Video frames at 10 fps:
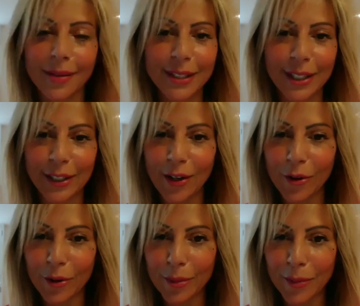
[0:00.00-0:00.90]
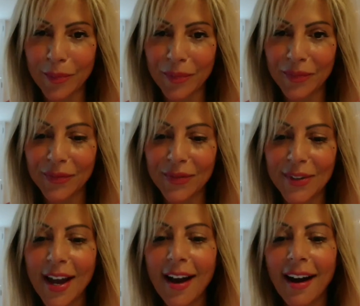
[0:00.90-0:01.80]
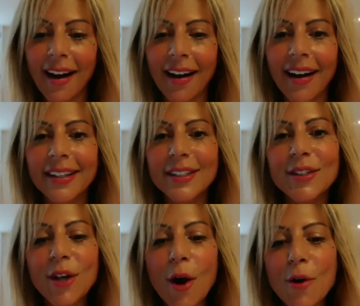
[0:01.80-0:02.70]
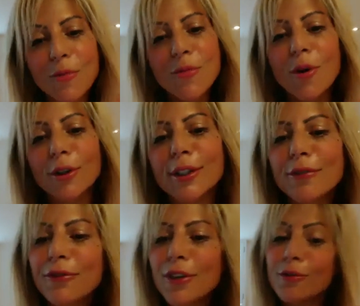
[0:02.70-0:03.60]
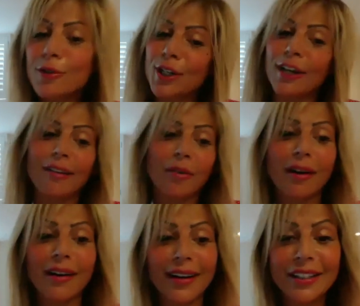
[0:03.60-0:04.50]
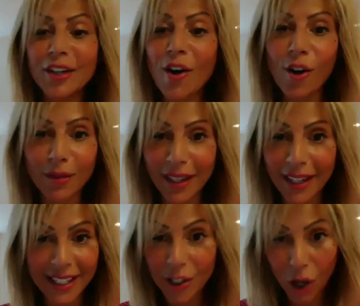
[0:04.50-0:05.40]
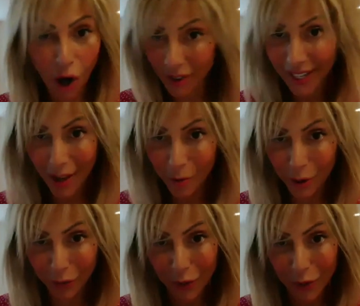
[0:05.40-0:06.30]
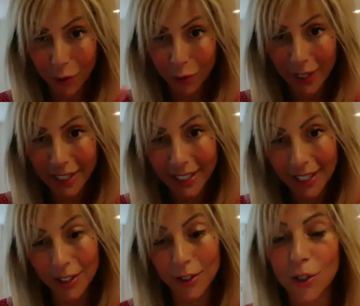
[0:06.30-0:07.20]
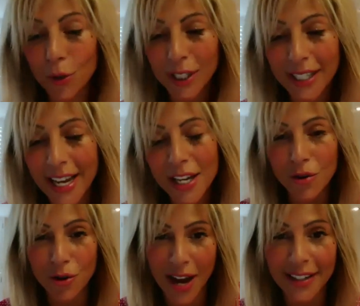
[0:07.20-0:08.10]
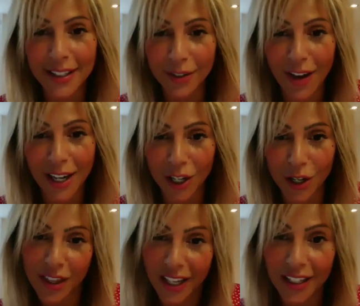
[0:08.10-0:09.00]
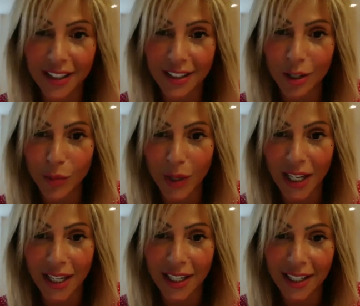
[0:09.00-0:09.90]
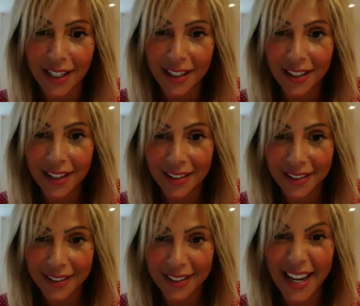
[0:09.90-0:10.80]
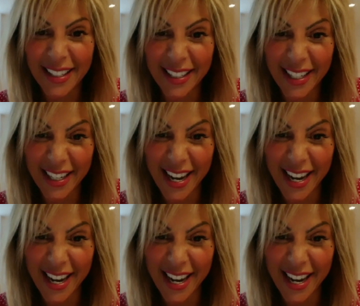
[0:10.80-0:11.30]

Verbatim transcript: Absolutely horrible. Yeah. yeah. So, what's the future? Or well, uh, we can't. I guess you can't tell what the future is. So, you're saying your next event you think is going to be next year.